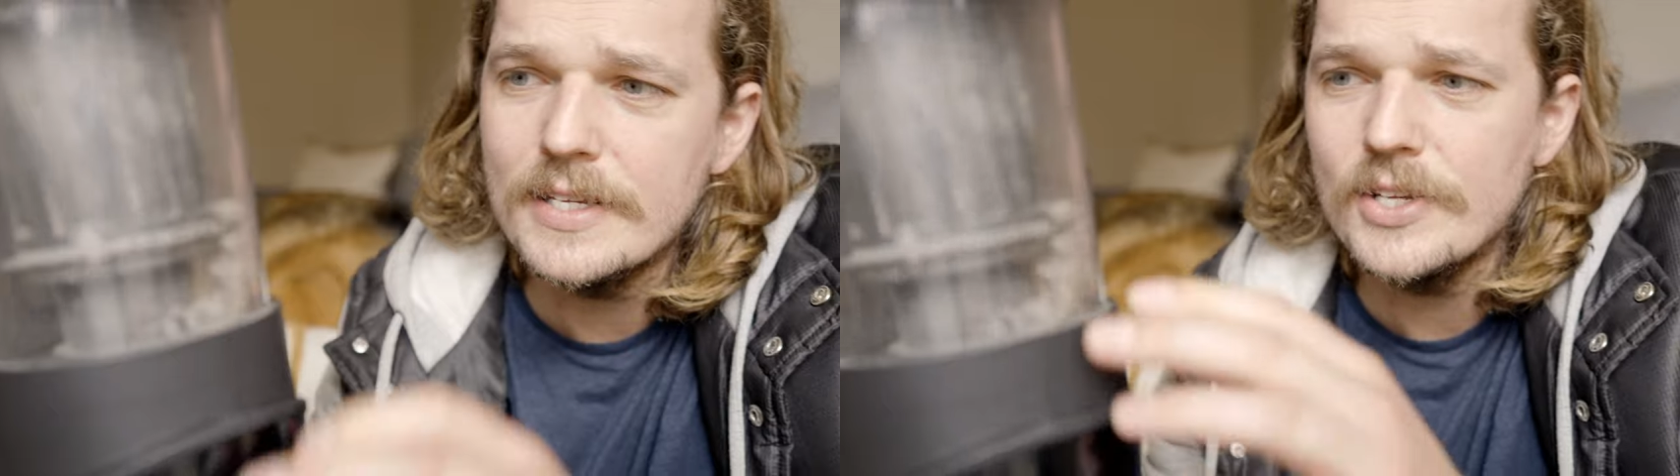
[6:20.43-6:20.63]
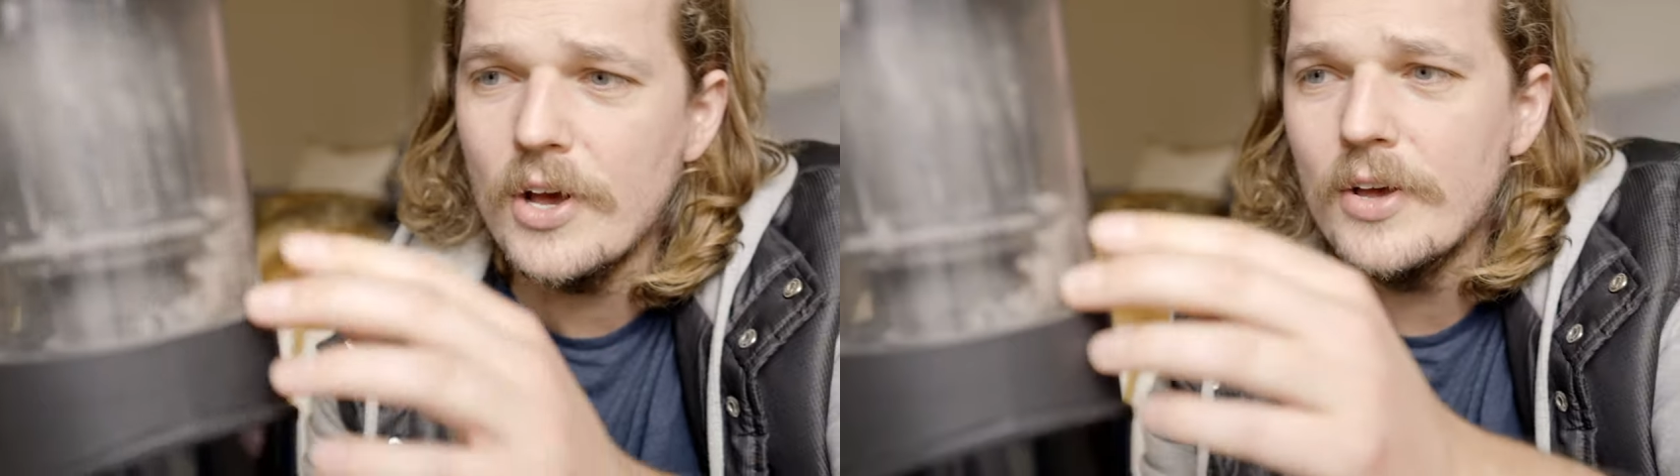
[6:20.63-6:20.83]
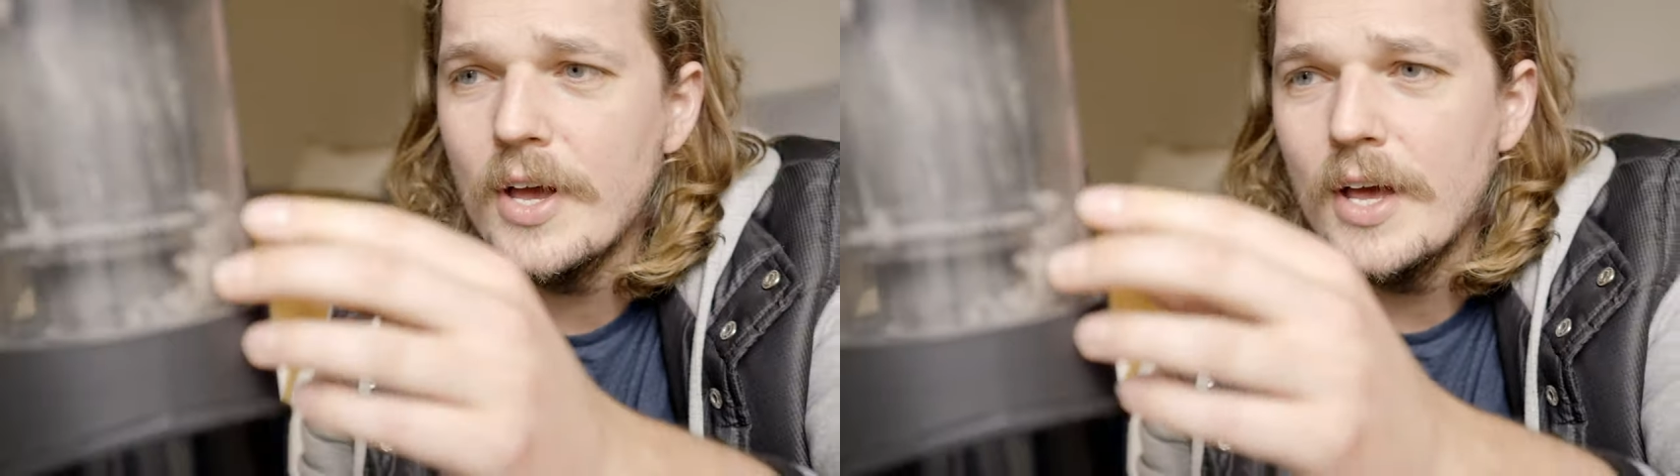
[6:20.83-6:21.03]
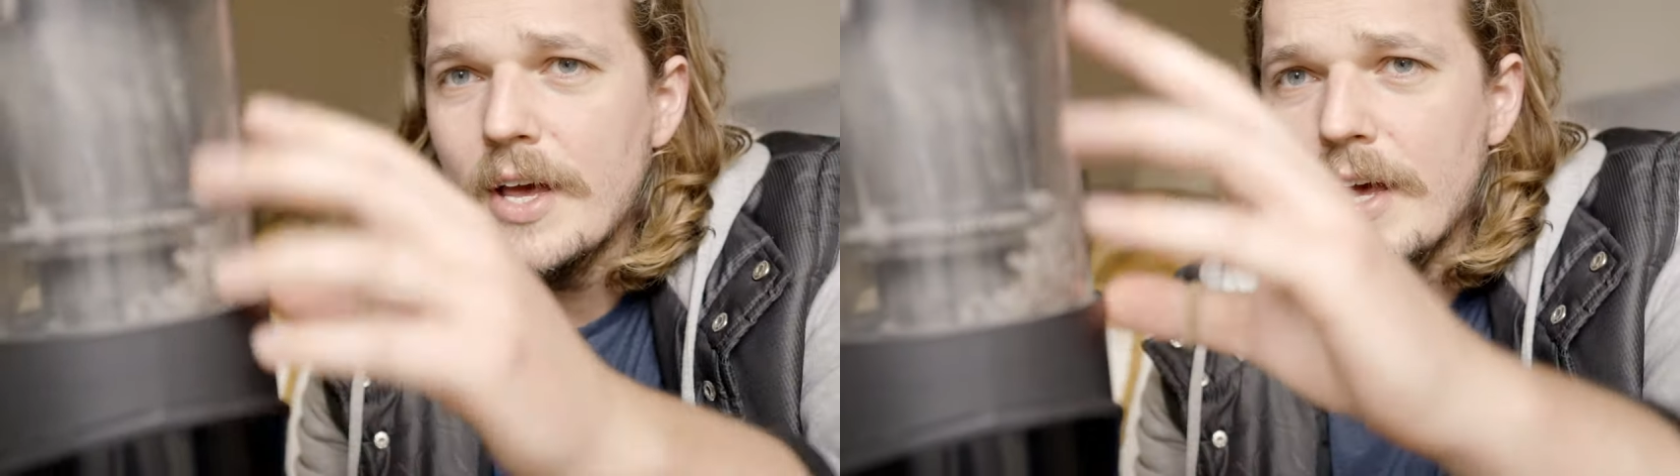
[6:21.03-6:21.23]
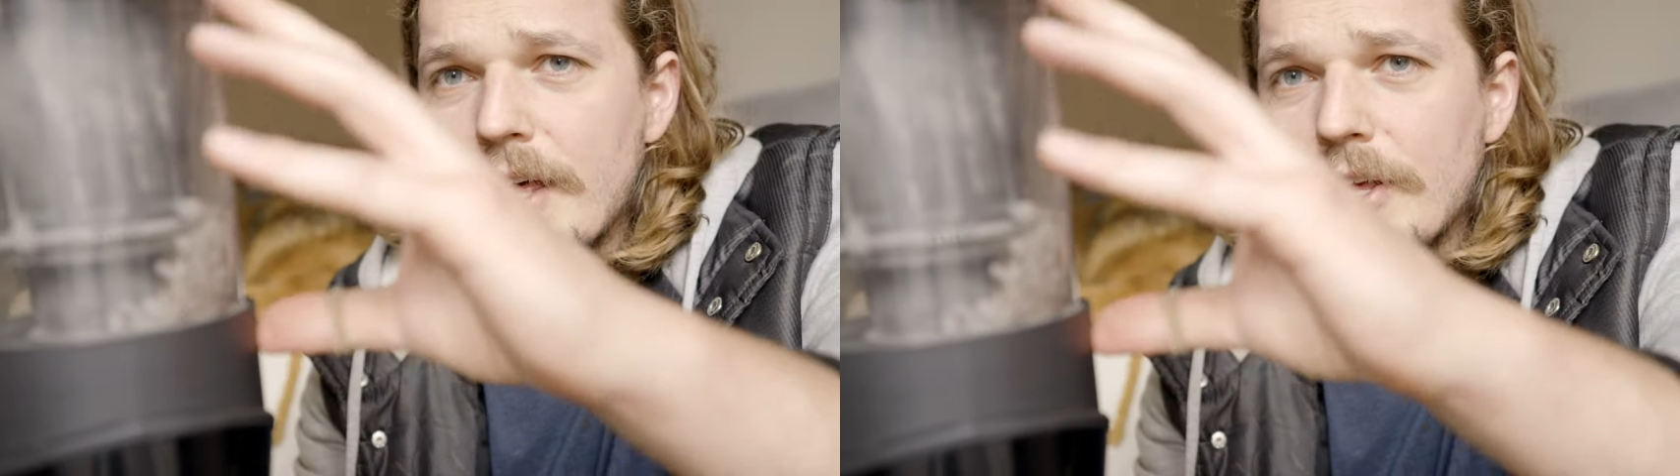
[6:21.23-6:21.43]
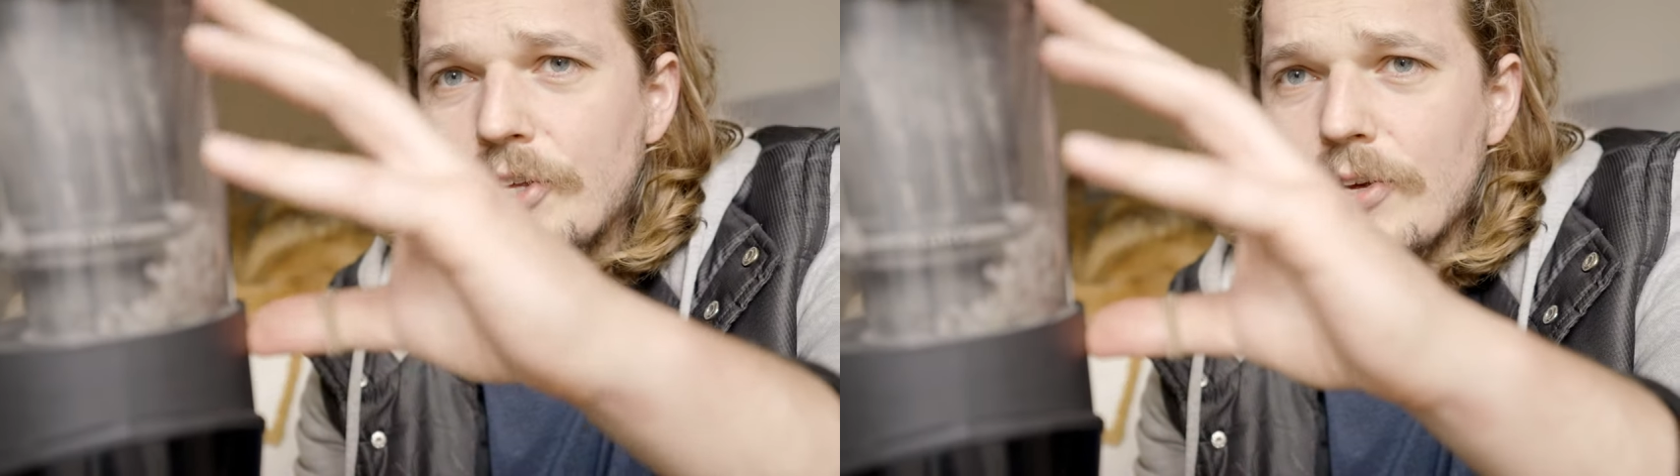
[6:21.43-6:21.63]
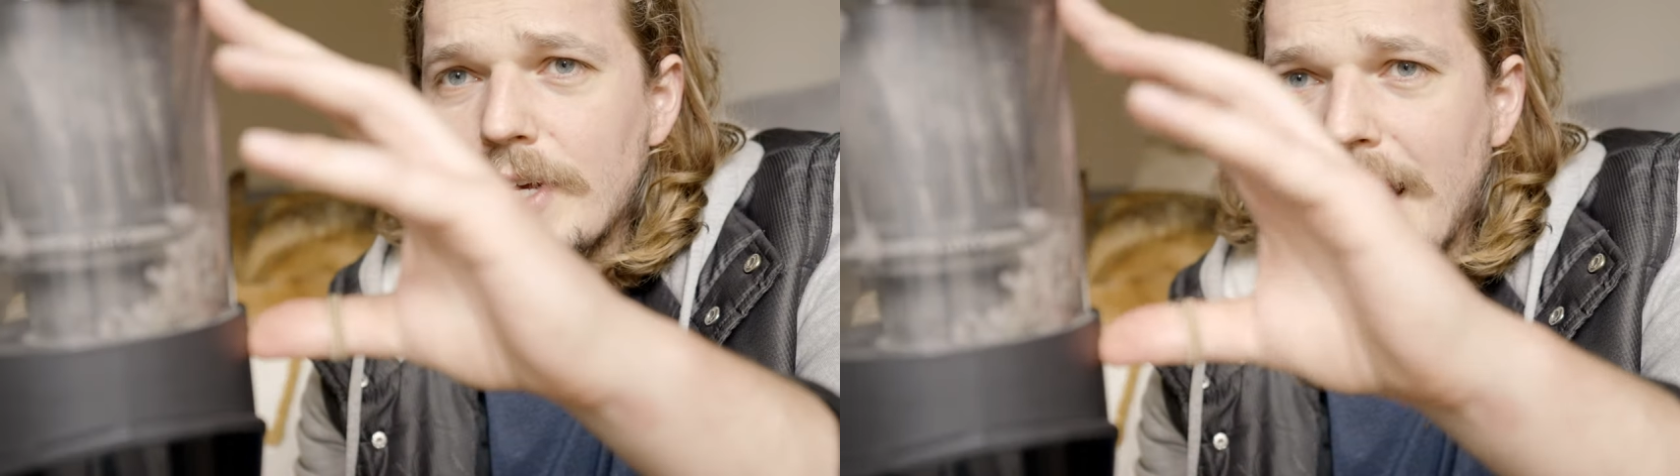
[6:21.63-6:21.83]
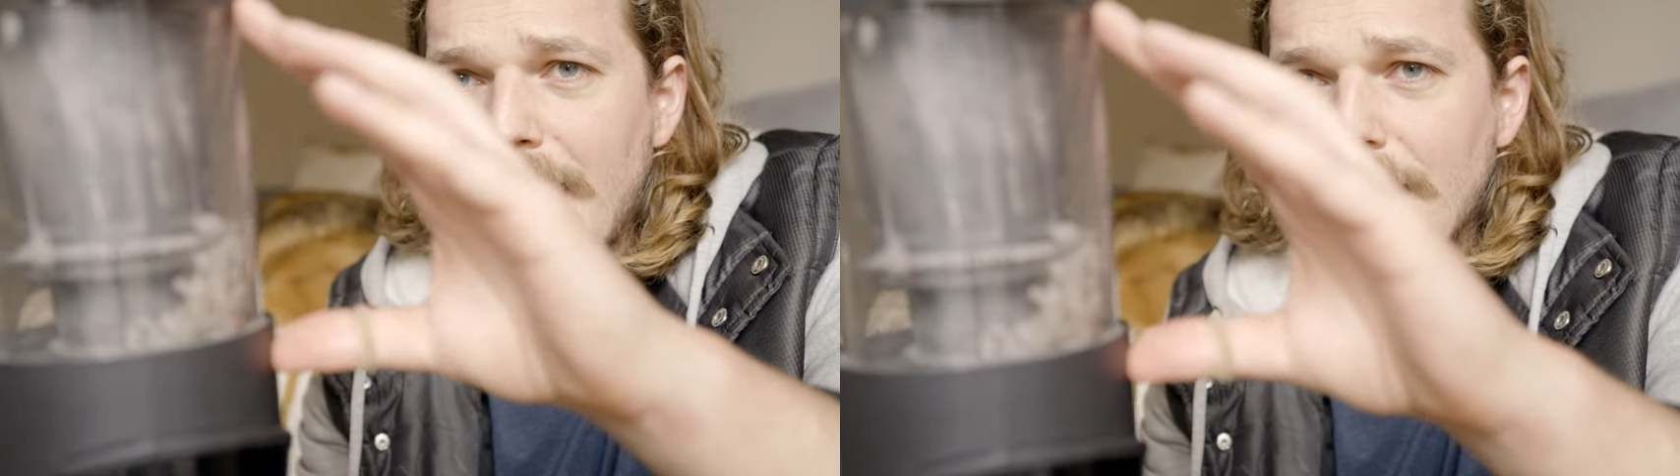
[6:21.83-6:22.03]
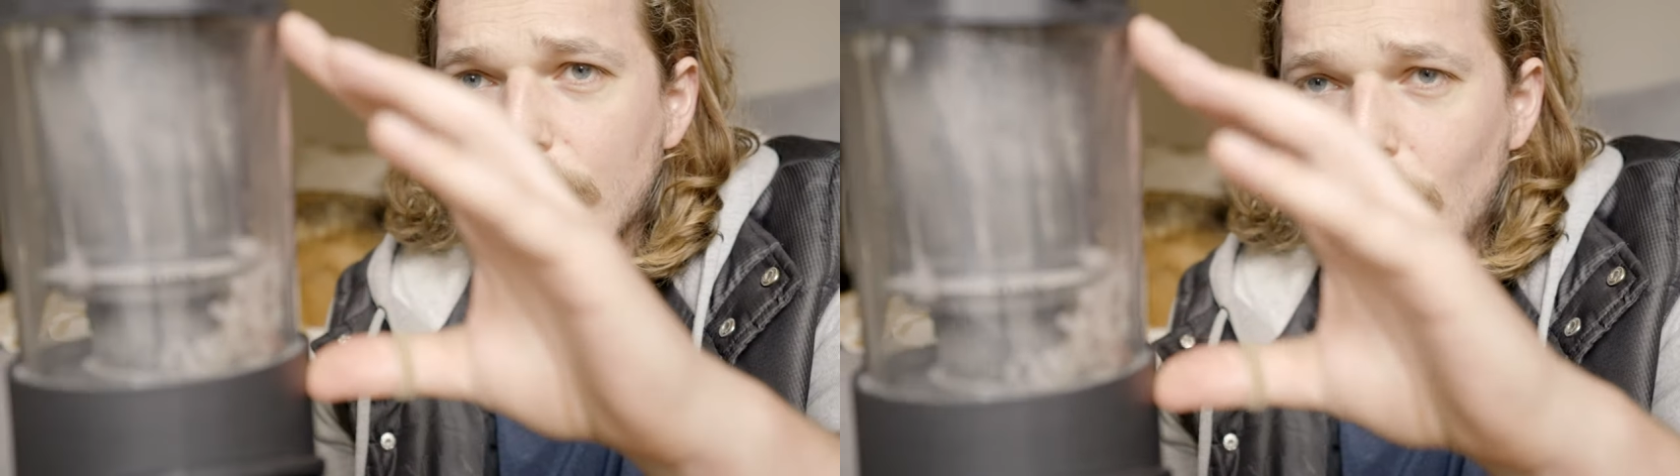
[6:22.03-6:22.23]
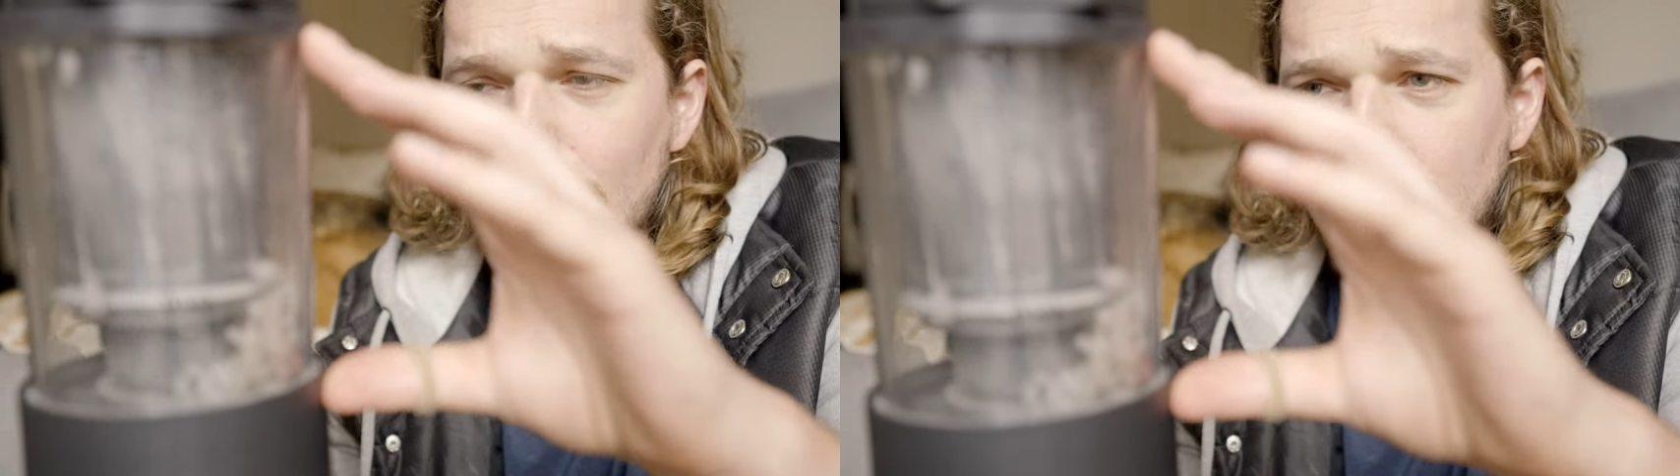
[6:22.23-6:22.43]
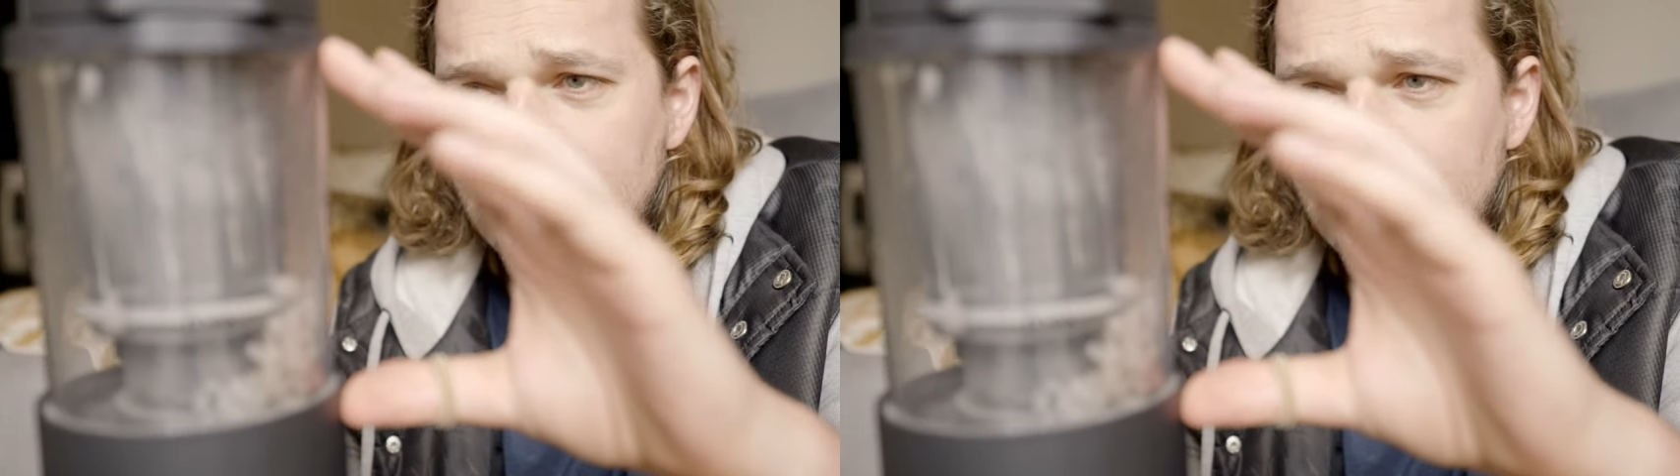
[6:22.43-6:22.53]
So you can't, one would